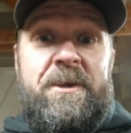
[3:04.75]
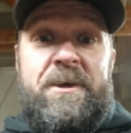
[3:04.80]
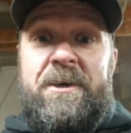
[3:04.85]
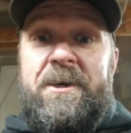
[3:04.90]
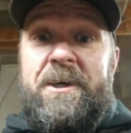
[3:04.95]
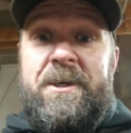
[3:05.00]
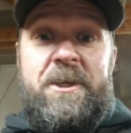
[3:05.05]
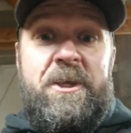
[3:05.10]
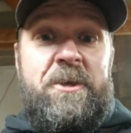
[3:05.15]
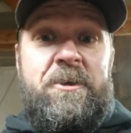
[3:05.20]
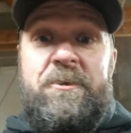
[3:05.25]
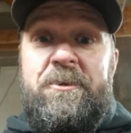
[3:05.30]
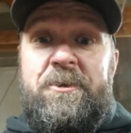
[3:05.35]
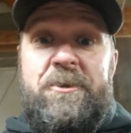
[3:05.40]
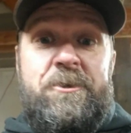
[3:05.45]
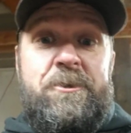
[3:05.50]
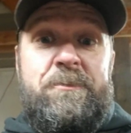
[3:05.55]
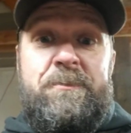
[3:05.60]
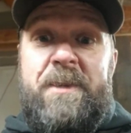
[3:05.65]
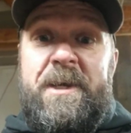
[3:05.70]
on
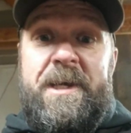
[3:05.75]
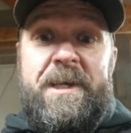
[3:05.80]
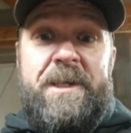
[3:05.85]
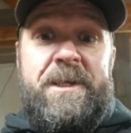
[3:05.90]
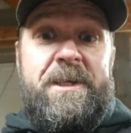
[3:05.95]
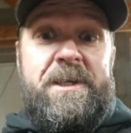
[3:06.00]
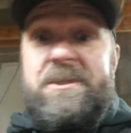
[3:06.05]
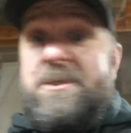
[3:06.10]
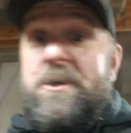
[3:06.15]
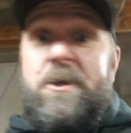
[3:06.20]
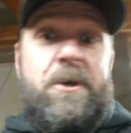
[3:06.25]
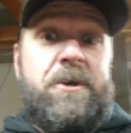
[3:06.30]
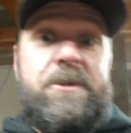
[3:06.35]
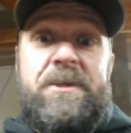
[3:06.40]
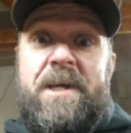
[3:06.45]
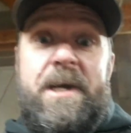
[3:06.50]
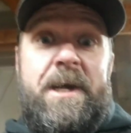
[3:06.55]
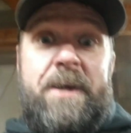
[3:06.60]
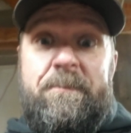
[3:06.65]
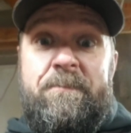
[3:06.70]
YouTube that does it all the
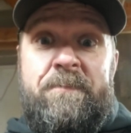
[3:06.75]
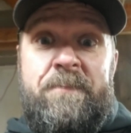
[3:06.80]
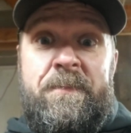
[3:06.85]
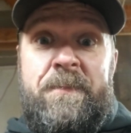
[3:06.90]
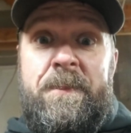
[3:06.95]
time.